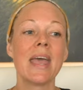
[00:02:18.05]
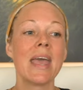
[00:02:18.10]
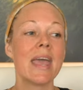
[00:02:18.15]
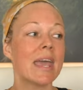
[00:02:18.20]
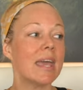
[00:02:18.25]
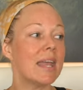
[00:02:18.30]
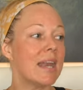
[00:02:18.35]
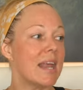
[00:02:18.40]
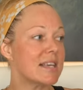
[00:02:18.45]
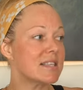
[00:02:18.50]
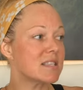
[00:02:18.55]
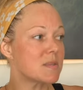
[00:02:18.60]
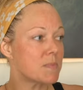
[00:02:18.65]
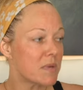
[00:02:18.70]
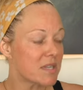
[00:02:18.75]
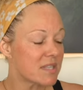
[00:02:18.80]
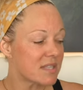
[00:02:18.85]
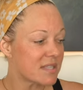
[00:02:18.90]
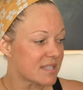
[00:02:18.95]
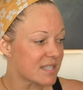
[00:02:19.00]
in a
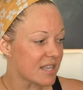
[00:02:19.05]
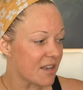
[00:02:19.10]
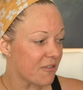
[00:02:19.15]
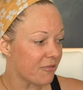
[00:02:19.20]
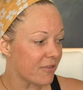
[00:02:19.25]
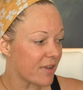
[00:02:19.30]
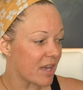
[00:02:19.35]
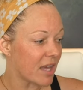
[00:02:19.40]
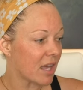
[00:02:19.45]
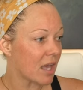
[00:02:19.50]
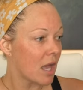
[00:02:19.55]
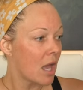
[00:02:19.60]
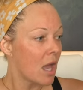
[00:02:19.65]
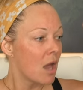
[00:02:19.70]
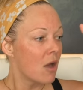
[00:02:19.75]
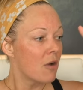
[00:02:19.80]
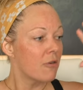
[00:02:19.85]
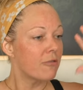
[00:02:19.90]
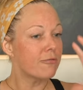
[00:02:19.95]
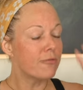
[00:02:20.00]
specific
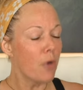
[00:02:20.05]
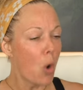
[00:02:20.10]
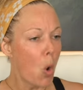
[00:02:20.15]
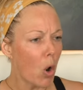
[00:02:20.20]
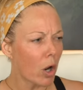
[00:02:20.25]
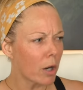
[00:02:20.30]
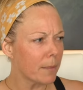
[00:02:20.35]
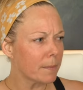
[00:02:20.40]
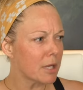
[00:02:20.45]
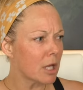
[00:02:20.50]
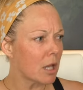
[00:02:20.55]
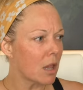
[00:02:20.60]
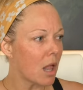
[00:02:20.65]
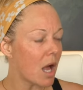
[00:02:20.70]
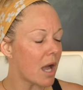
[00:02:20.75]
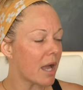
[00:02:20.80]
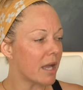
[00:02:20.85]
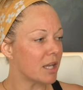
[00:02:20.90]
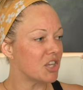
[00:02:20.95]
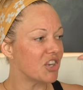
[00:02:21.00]

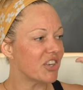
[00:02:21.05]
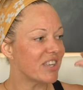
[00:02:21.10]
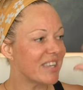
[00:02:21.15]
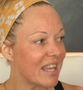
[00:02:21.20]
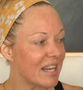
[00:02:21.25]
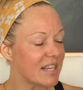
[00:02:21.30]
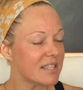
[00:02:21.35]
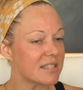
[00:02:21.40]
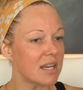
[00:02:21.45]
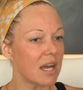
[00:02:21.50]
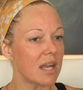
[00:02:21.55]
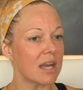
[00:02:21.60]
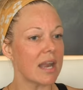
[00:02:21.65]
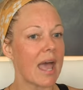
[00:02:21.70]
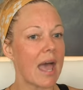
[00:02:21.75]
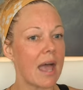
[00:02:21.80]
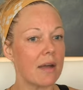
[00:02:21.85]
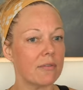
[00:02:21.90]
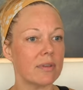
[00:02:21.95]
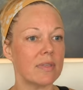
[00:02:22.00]
formula and you get it done,
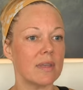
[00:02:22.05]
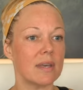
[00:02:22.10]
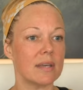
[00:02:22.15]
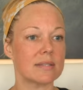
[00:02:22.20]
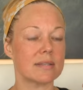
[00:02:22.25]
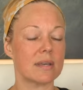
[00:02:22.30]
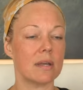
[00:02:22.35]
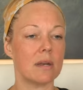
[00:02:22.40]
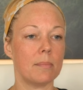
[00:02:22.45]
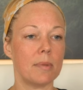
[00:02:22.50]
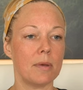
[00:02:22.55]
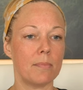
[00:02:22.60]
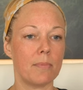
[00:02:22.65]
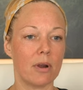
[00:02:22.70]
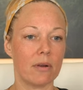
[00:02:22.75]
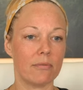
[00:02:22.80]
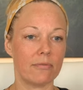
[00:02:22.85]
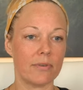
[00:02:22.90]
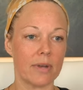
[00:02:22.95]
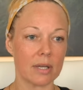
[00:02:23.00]
everything is going to be
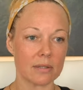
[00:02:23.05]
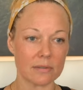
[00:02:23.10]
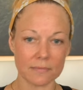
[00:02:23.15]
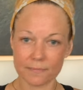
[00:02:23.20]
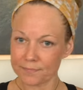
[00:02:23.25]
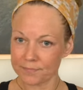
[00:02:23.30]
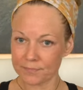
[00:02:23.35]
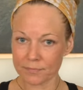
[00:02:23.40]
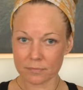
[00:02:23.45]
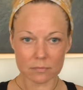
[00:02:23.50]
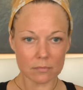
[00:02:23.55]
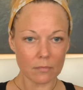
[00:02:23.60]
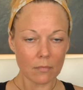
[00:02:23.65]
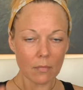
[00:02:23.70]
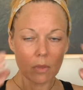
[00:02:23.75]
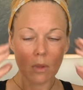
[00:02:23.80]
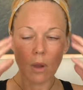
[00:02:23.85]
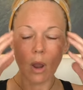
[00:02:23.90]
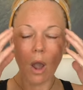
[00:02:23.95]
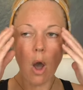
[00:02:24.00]
perfect.
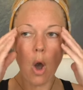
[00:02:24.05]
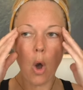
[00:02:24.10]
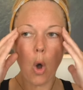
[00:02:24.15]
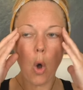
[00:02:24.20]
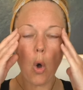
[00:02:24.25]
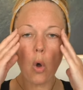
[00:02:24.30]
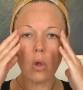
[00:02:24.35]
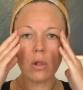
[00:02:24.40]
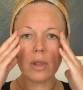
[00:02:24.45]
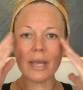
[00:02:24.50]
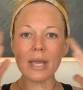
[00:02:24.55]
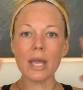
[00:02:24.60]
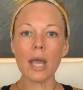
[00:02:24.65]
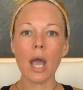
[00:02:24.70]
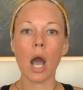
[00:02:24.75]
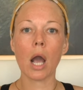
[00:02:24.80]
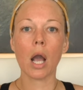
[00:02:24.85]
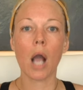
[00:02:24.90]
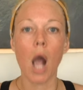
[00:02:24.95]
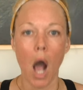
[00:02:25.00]
Holy
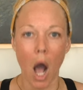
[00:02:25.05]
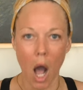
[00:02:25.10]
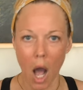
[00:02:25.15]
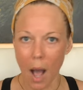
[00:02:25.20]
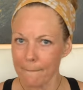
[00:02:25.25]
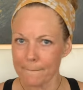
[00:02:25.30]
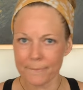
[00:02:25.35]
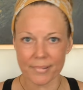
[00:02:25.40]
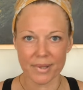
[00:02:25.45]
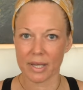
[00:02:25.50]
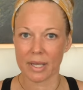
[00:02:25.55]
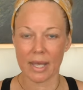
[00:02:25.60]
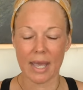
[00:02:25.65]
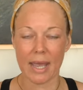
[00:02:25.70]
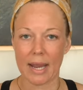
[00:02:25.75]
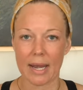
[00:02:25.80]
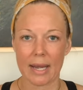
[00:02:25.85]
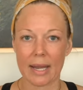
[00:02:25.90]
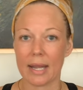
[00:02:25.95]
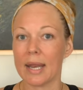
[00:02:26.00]

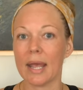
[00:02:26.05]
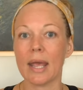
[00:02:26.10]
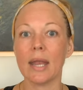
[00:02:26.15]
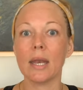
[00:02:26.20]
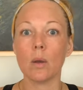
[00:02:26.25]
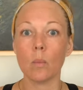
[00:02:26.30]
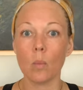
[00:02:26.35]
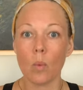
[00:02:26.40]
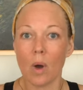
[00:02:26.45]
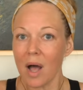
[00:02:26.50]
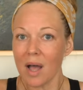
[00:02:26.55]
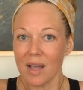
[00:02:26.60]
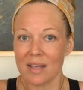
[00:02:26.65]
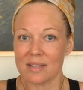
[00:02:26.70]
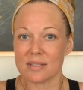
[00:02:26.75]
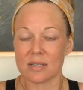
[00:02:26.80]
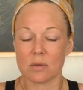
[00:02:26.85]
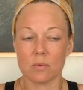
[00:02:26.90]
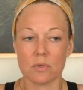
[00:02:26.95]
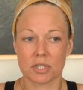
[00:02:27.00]
complicated. And it
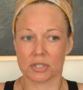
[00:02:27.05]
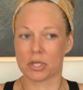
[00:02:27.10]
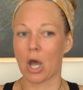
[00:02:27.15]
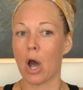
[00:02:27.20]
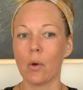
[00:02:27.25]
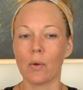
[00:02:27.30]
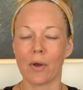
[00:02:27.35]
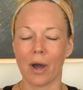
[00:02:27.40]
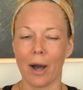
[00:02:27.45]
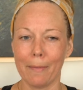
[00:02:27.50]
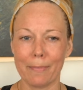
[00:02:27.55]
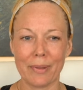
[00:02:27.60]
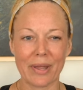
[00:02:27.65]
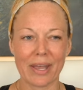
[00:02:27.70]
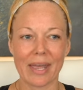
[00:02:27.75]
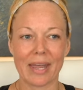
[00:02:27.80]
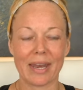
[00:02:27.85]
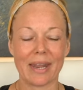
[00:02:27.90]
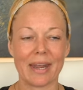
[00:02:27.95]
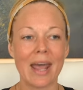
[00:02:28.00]
was so
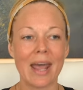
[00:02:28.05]
complicated.